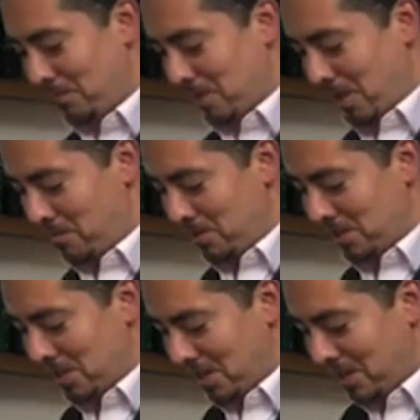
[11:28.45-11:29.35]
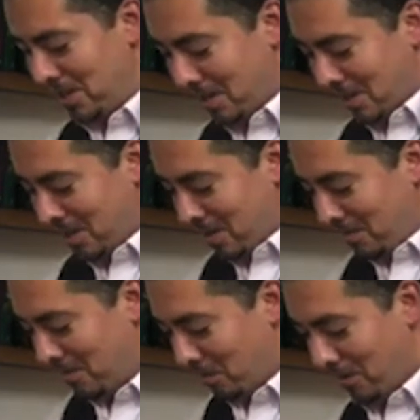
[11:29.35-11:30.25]
which I always
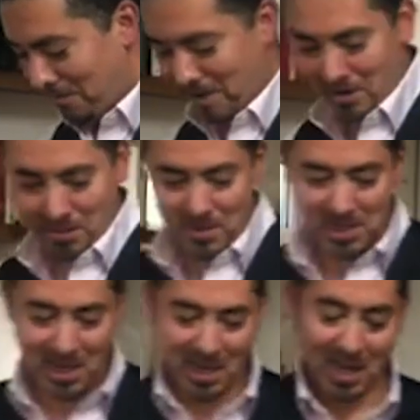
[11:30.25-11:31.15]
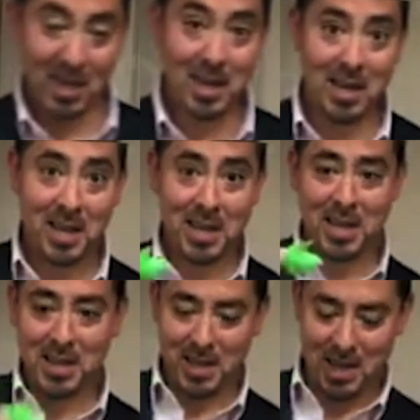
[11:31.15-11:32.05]
quite find amusing.
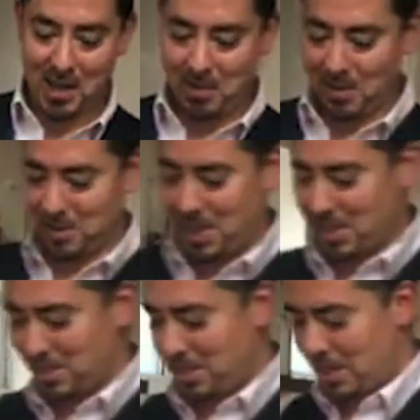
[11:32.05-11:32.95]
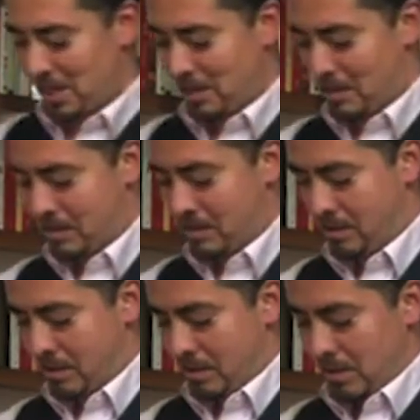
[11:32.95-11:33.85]
The lime little zesters.
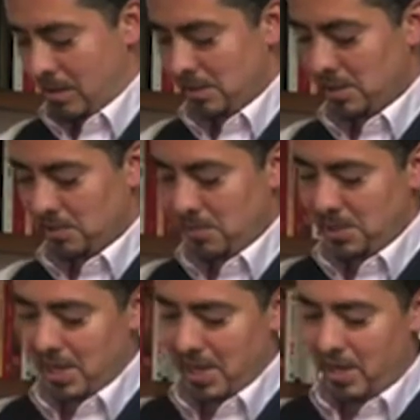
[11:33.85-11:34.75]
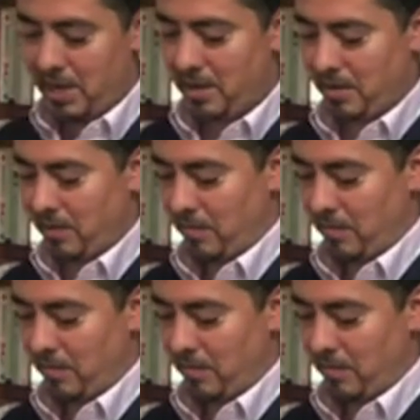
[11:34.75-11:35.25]
Squeeze that in.